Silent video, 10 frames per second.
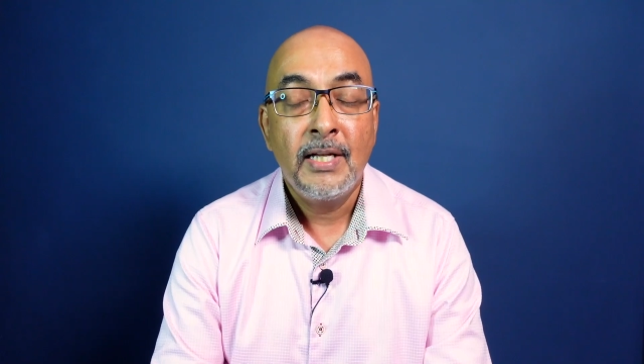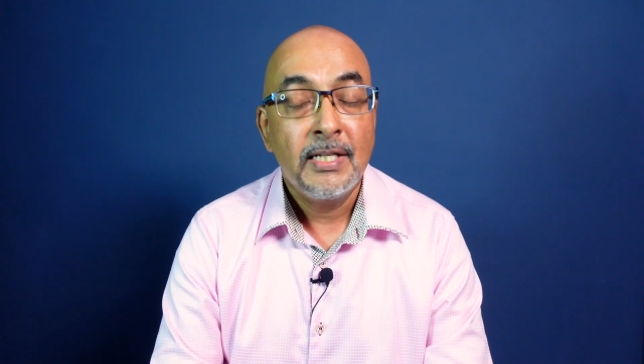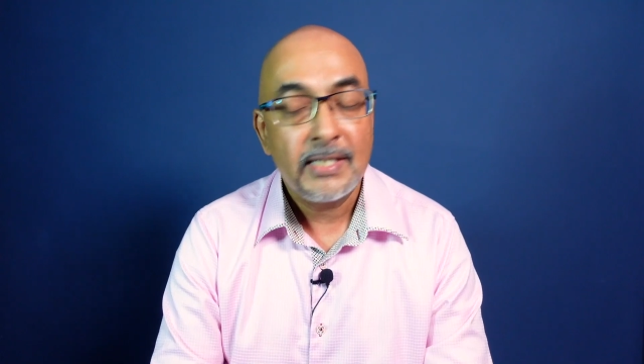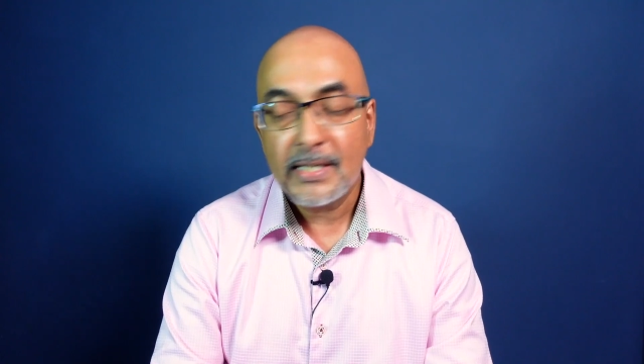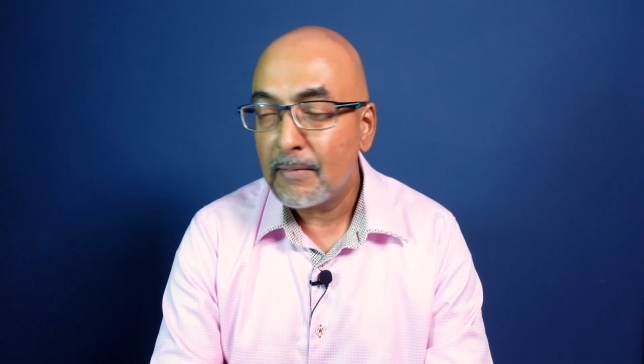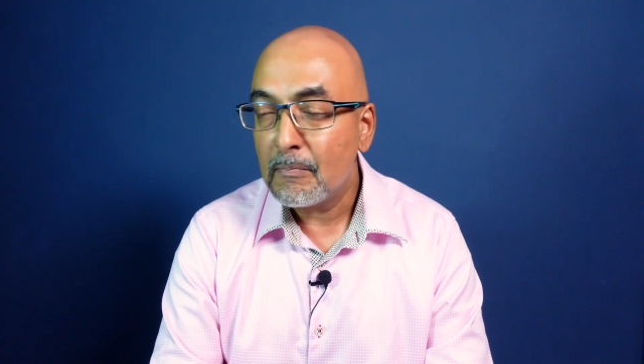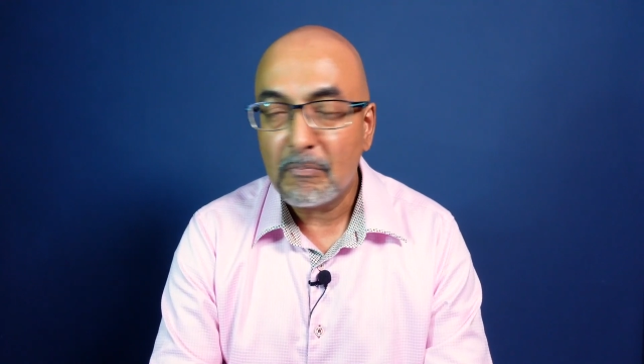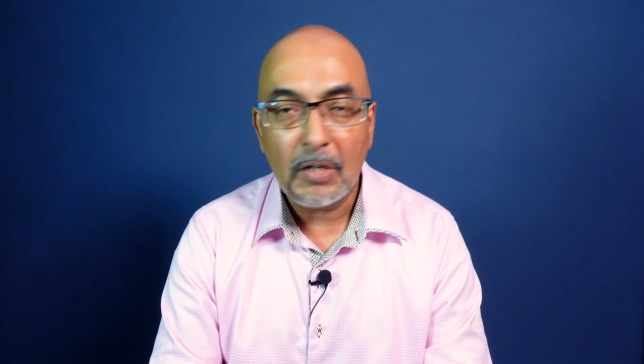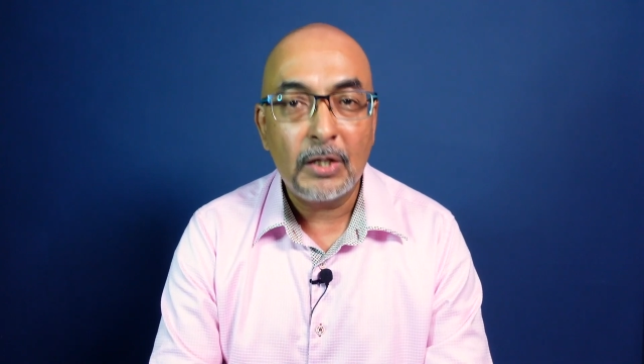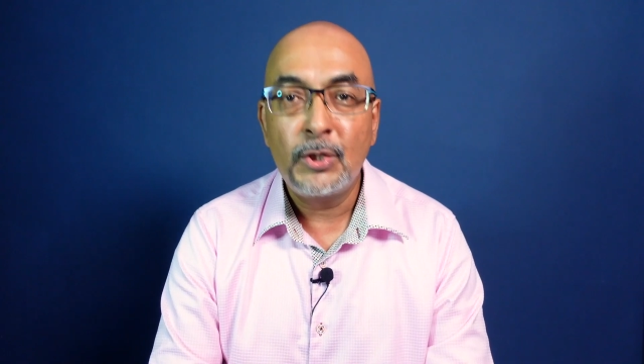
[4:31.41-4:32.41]
See,
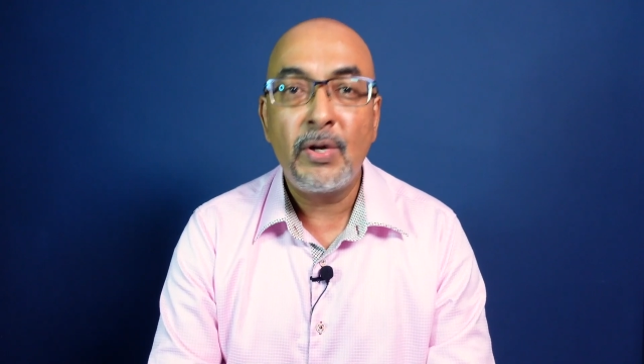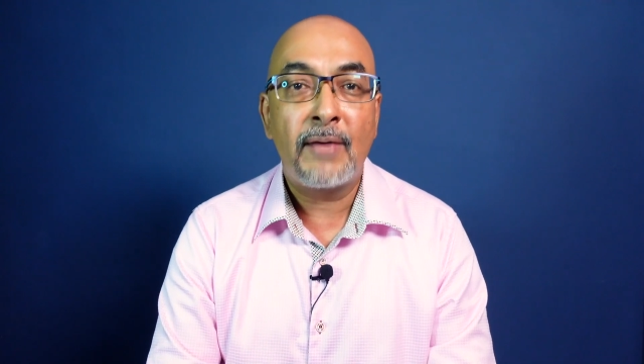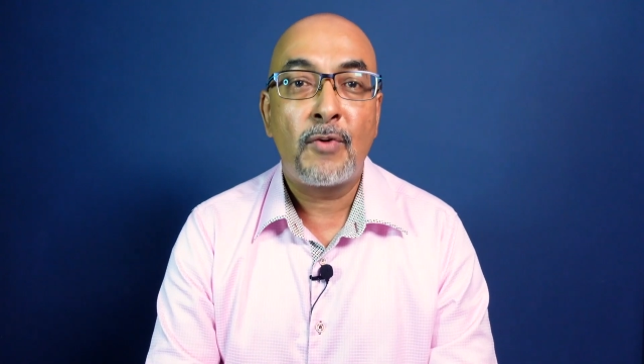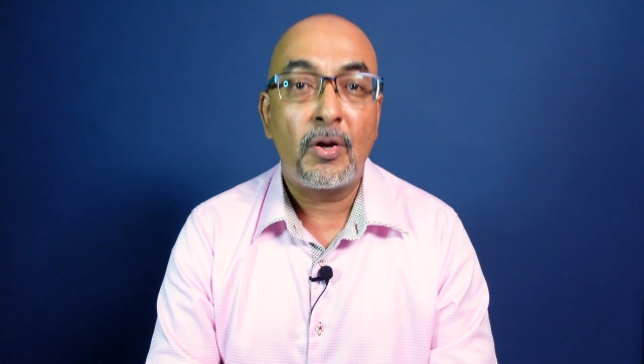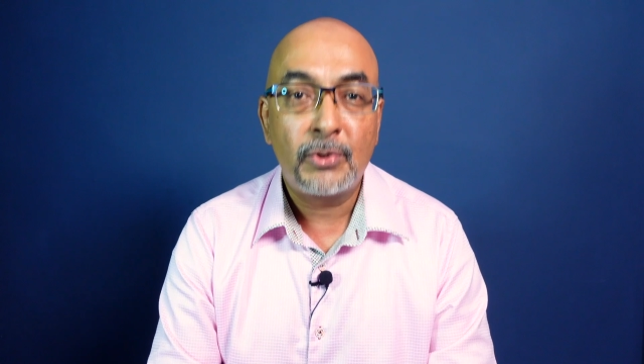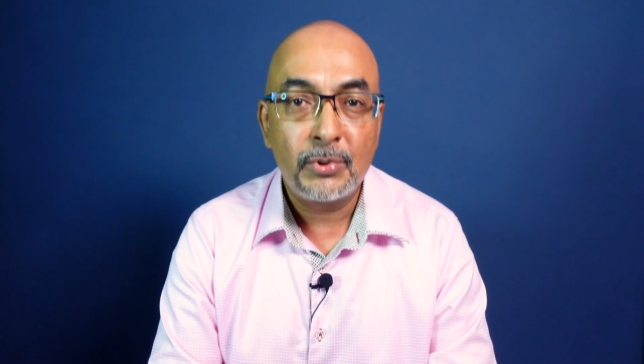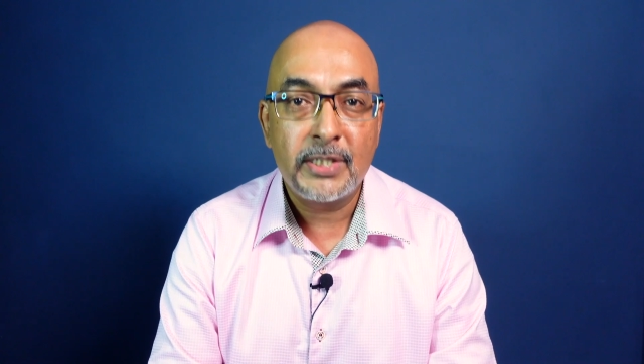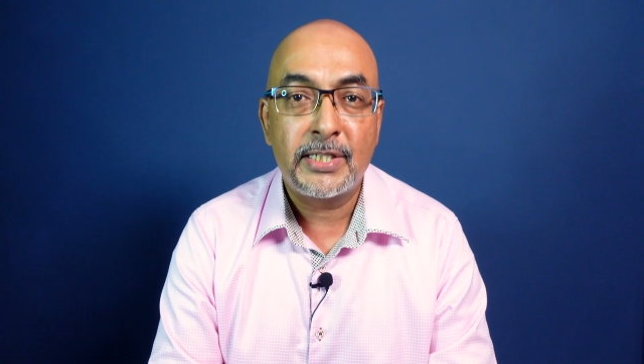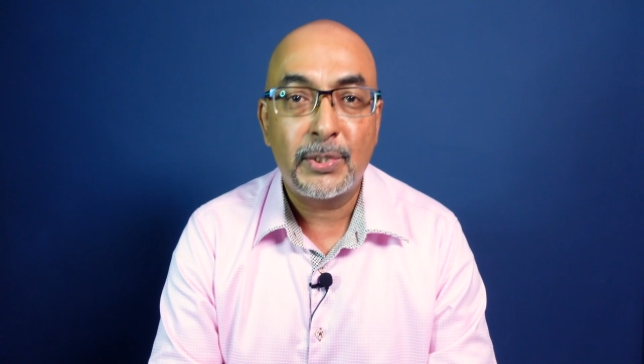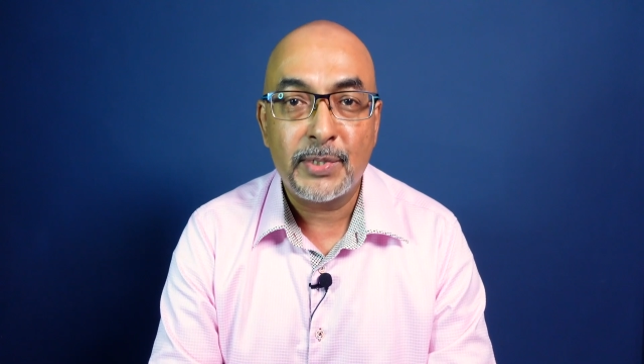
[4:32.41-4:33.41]
you have gone through
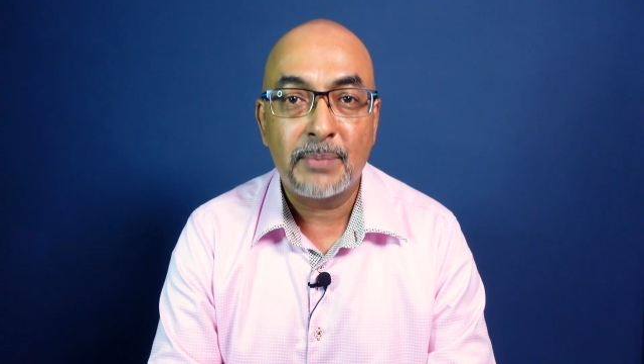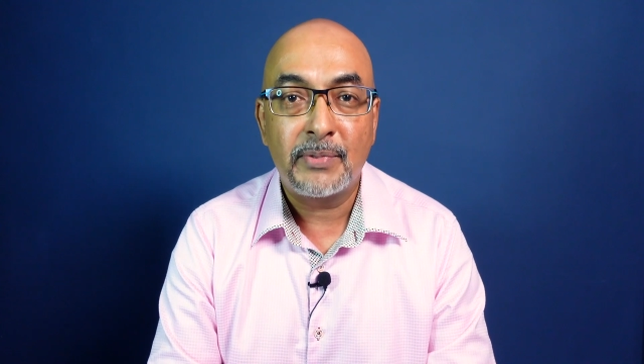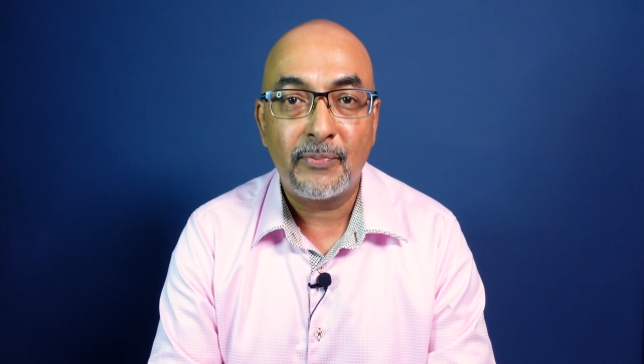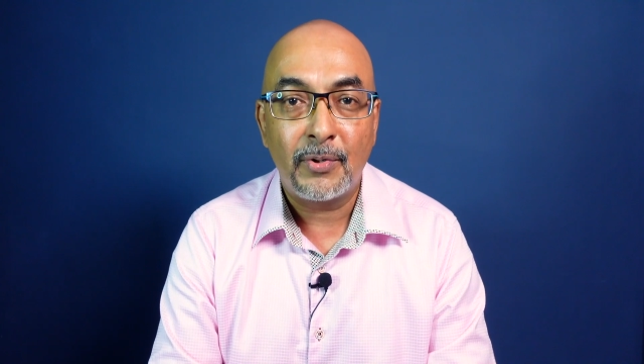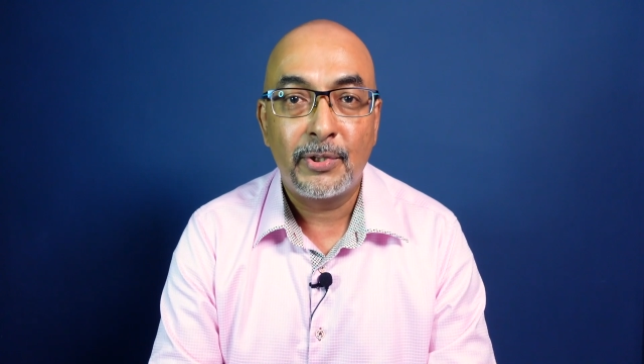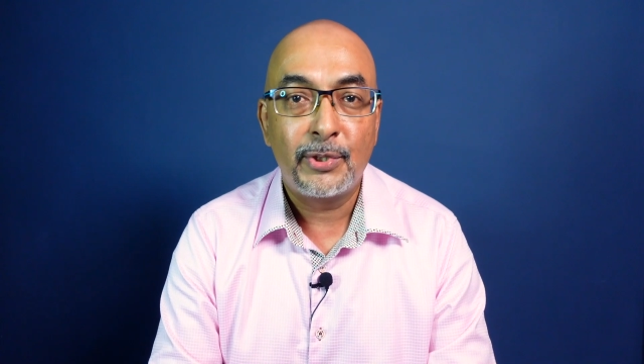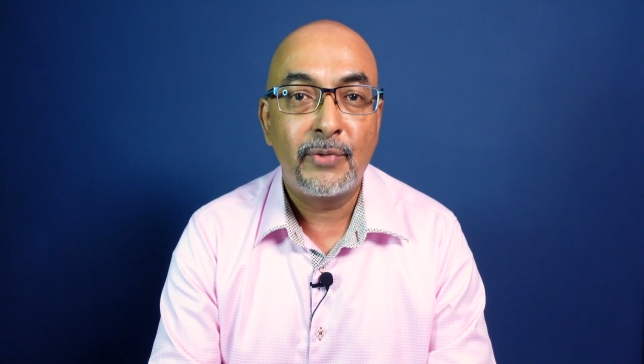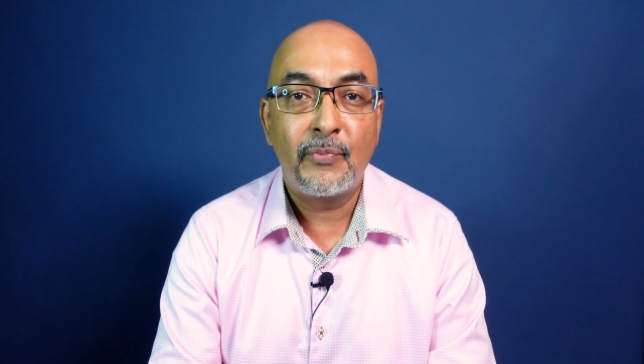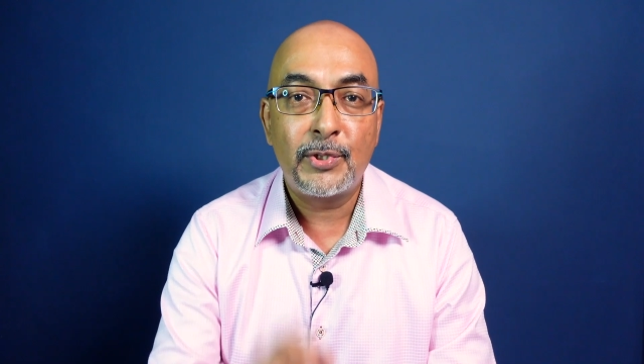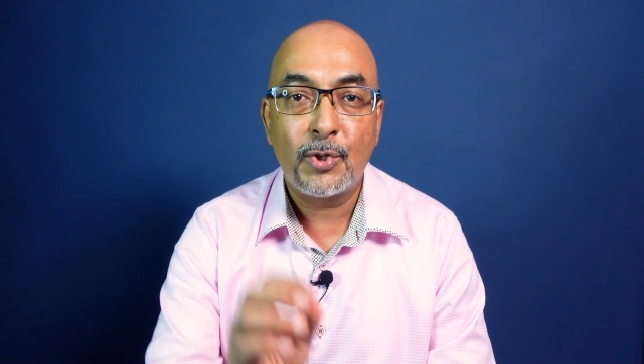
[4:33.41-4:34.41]
this situation before. You
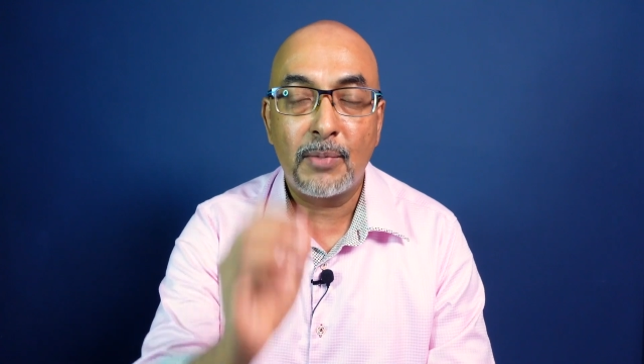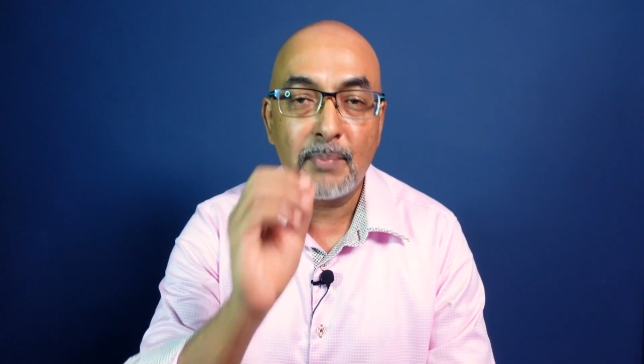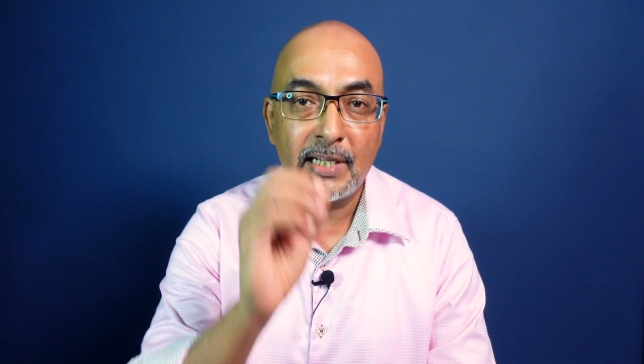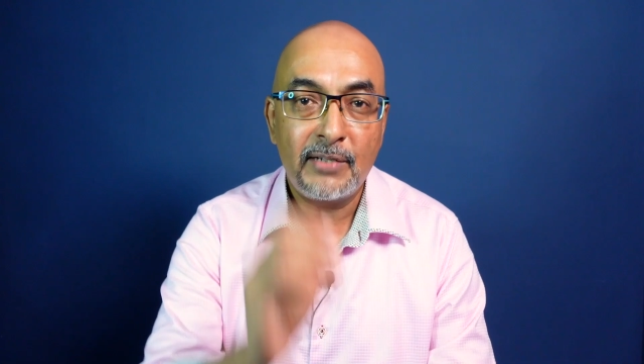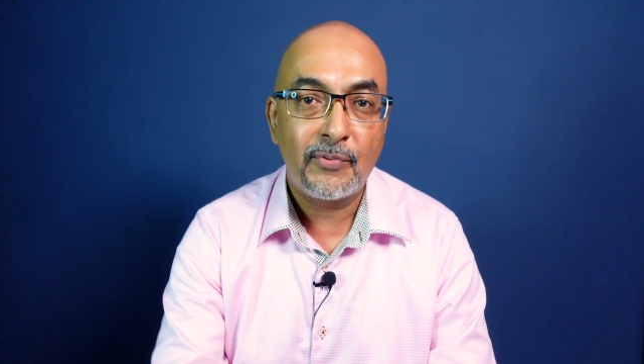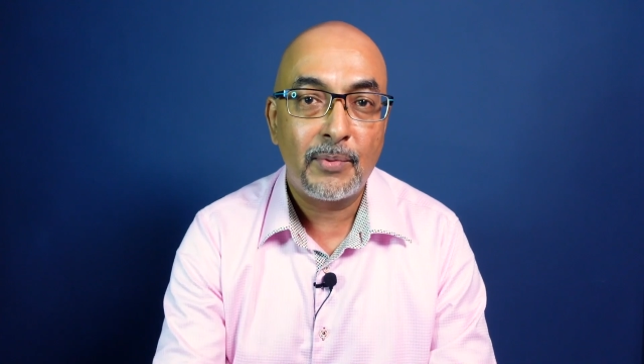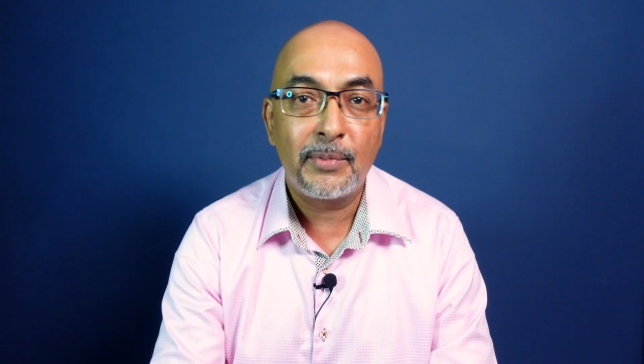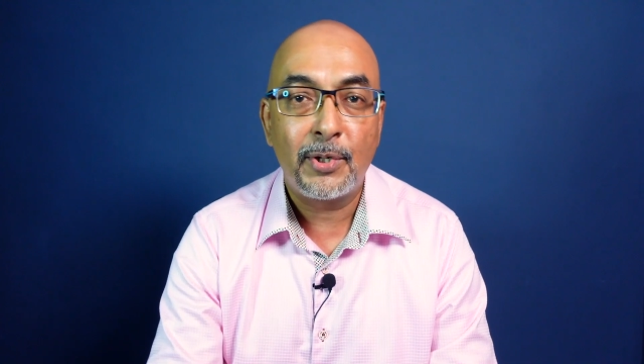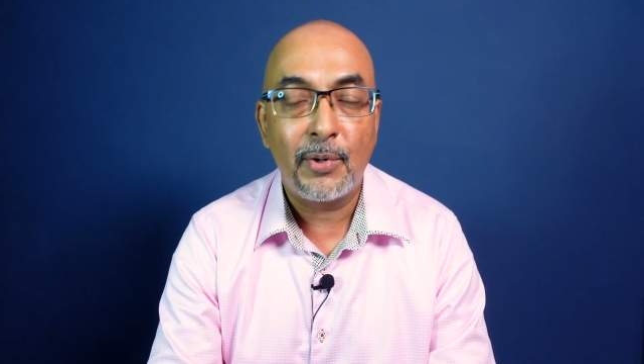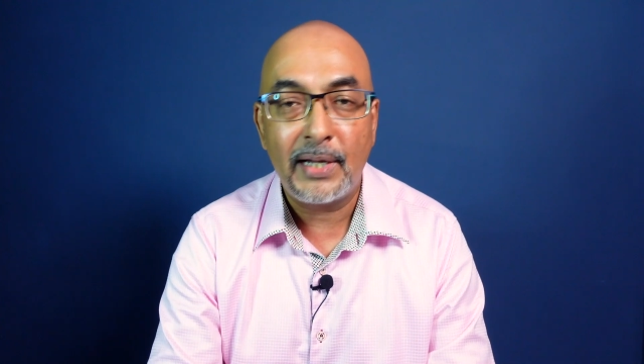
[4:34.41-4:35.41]
have withdrawn money from
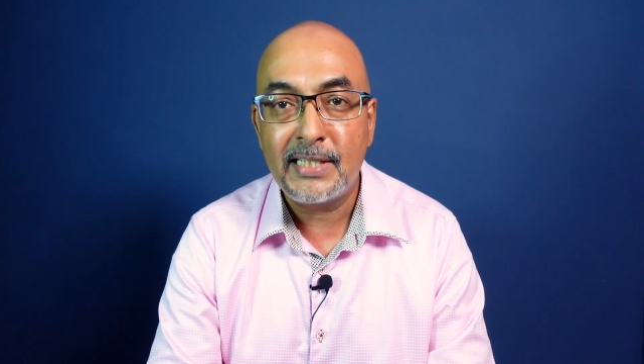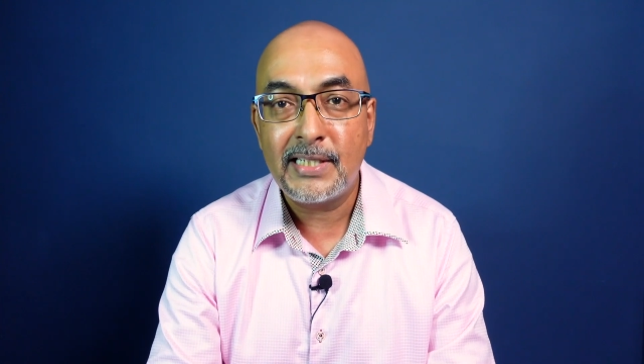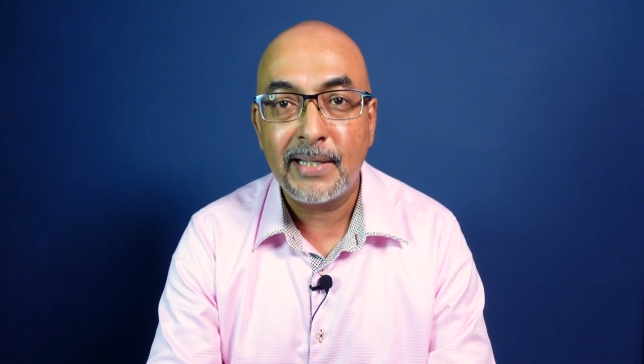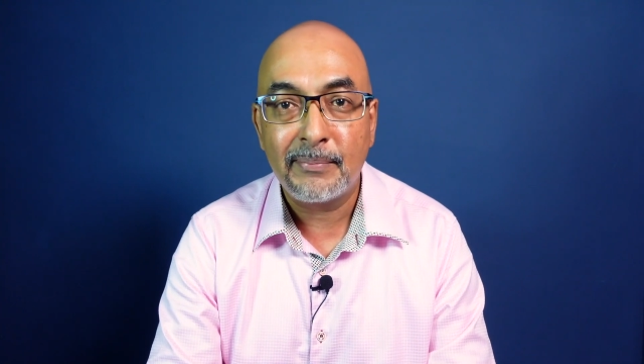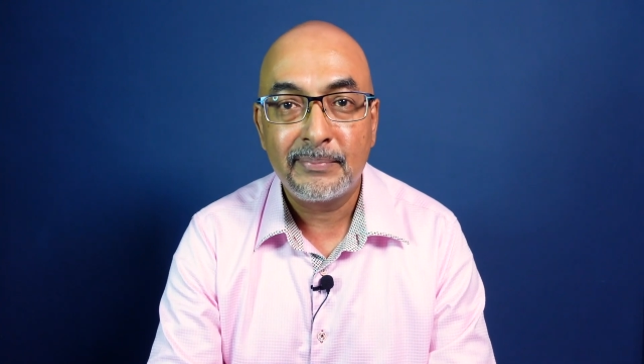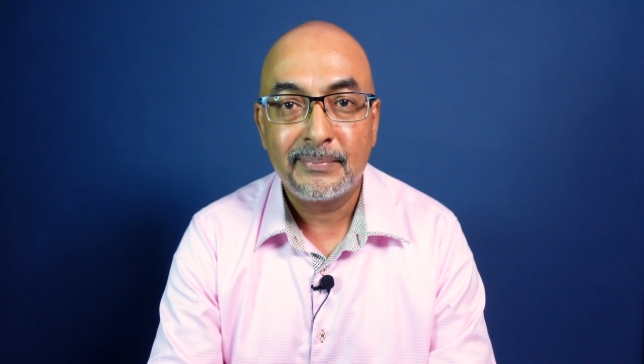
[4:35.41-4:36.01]
your ATM,